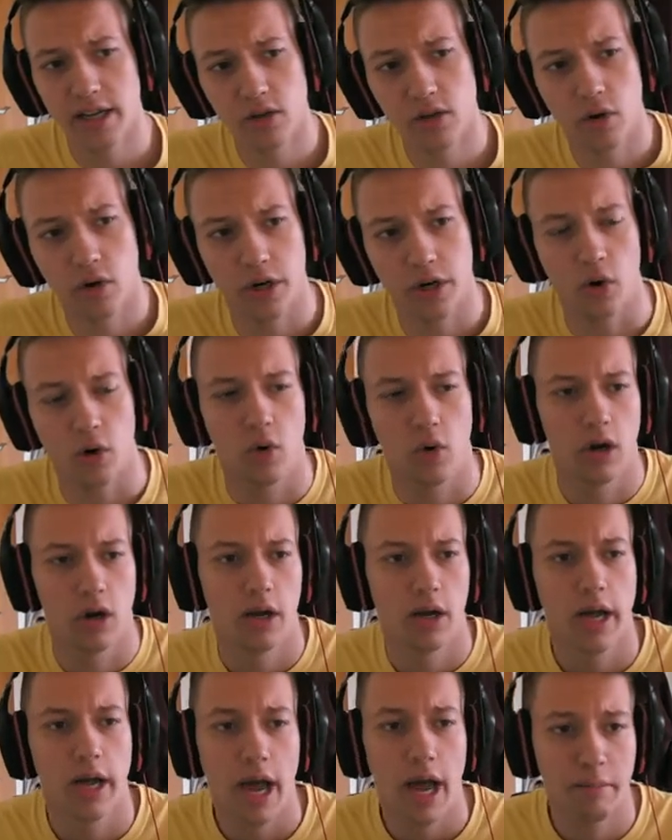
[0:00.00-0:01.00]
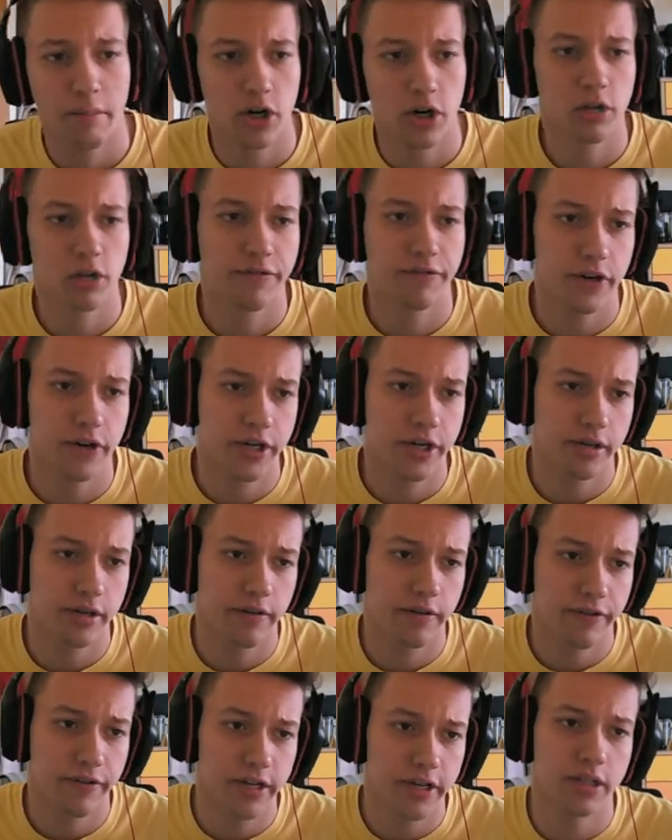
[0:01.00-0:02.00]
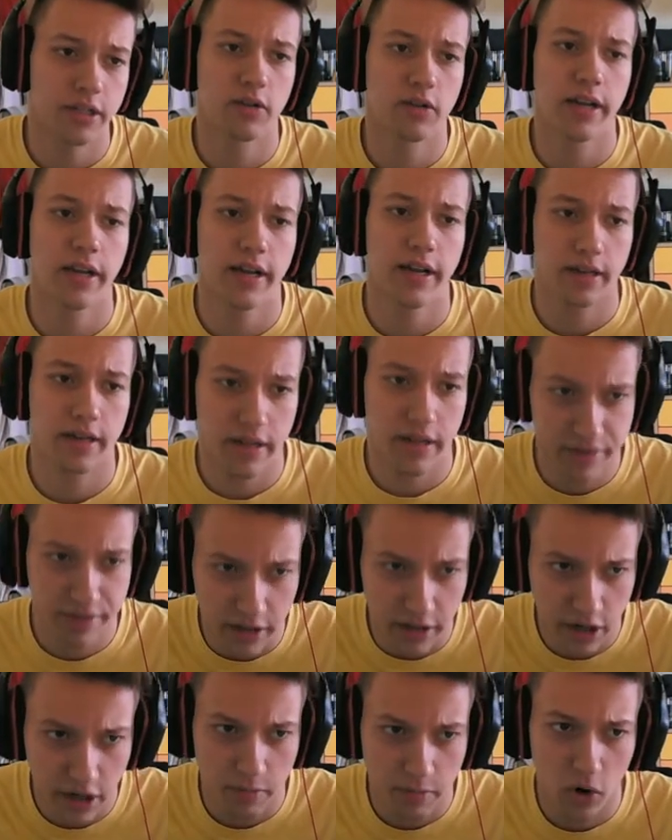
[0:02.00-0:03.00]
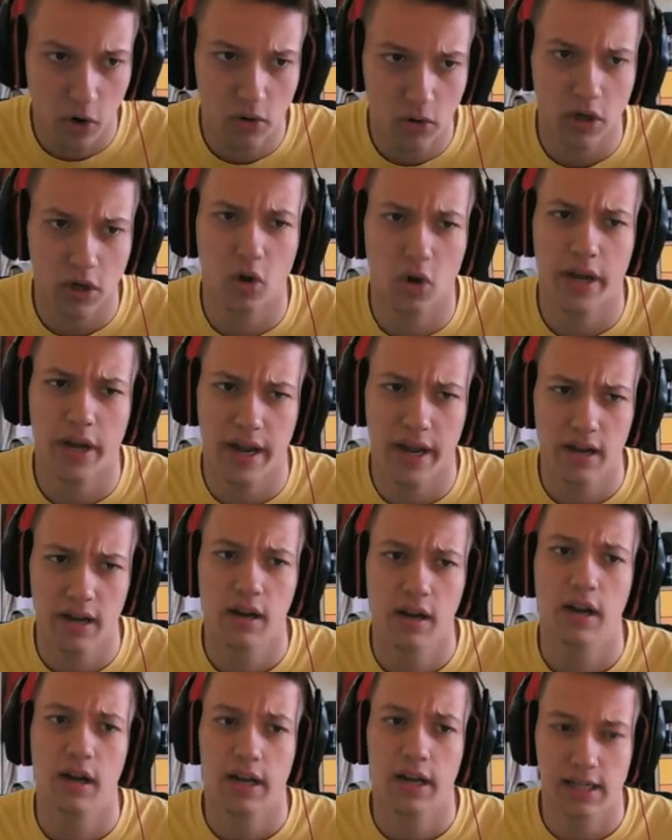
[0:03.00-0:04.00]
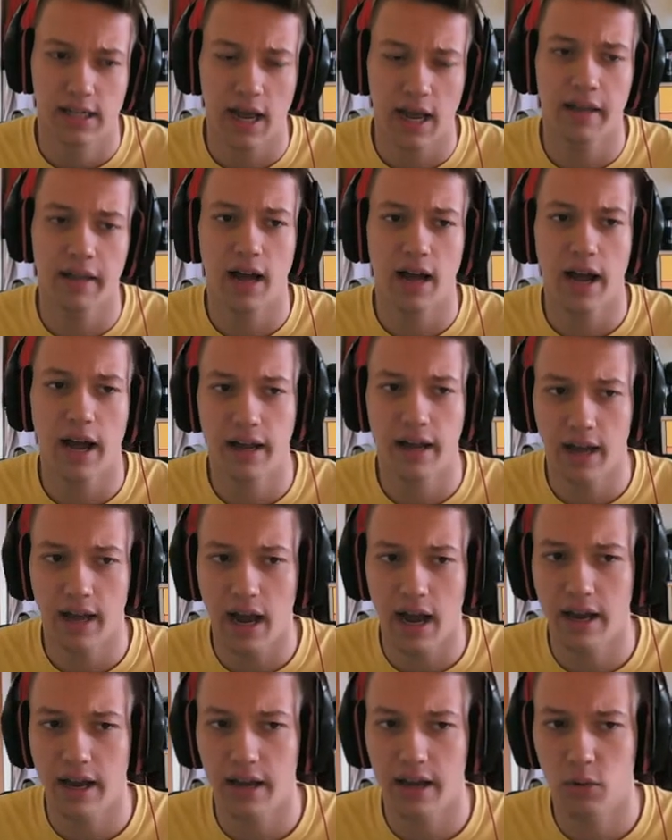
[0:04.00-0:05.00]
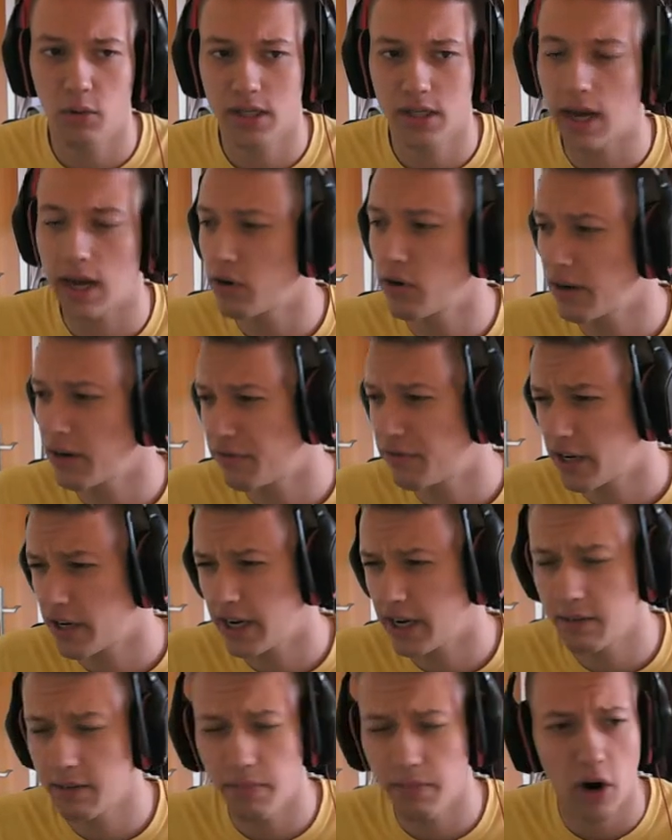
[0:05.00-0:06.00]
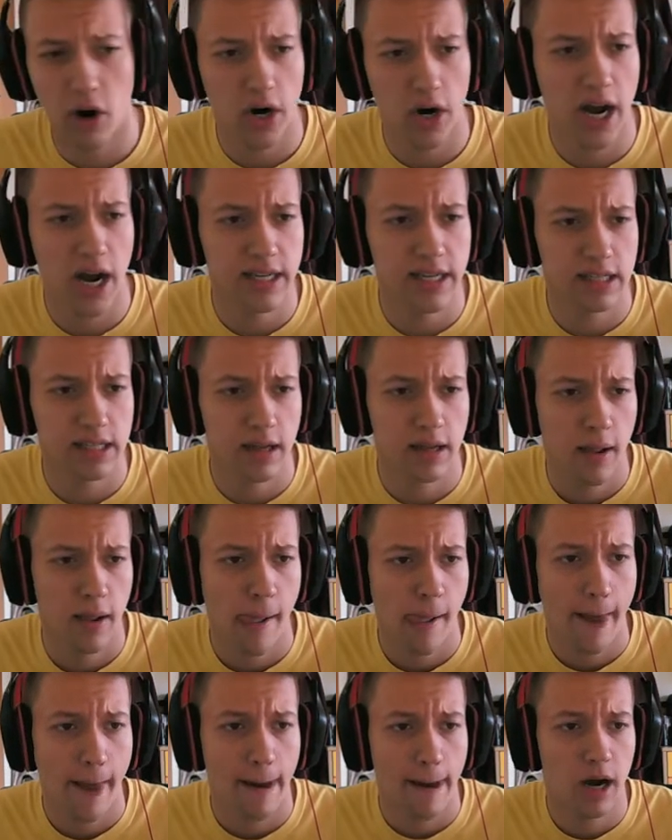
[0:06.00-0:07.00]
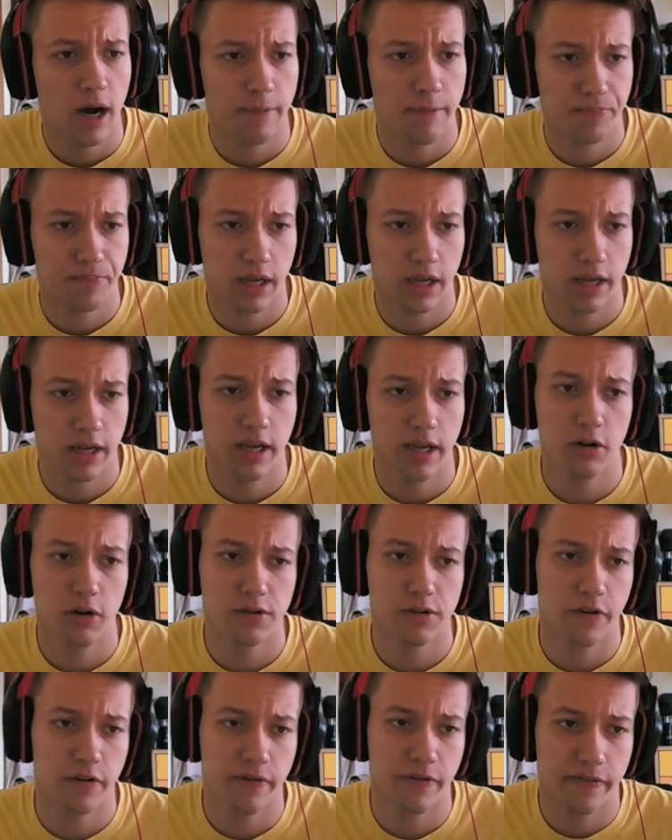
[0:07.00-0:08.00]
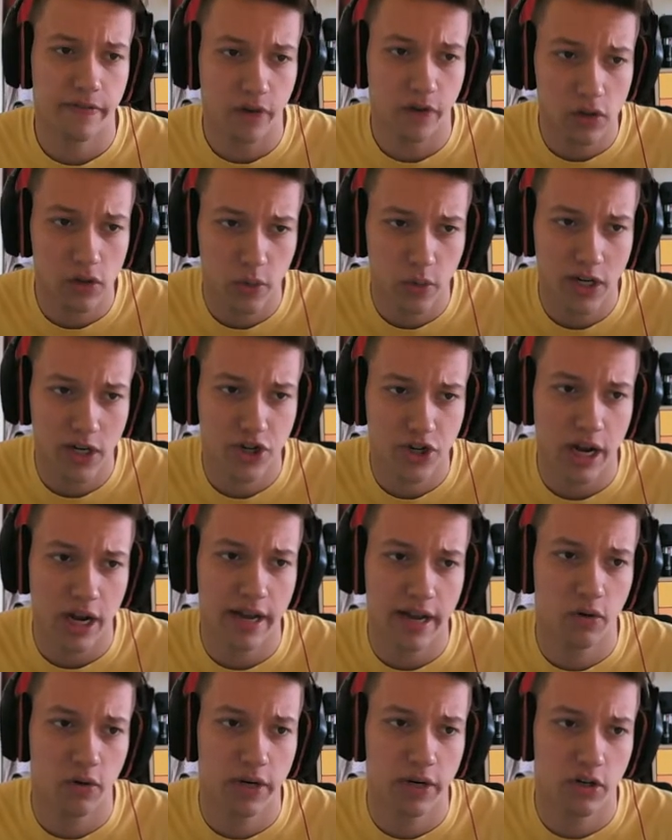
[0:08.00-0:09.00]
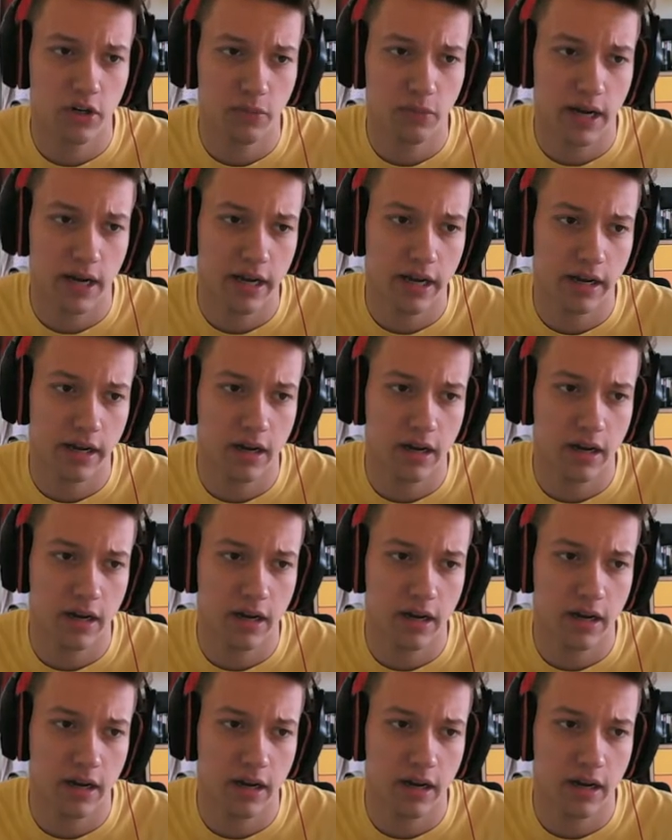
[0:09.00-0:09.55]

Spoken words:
No, Emerald first to take the Thunderbolt, okay, because I was scouting for the Hidden Power Ice. He goes for Volt Switch, I go into my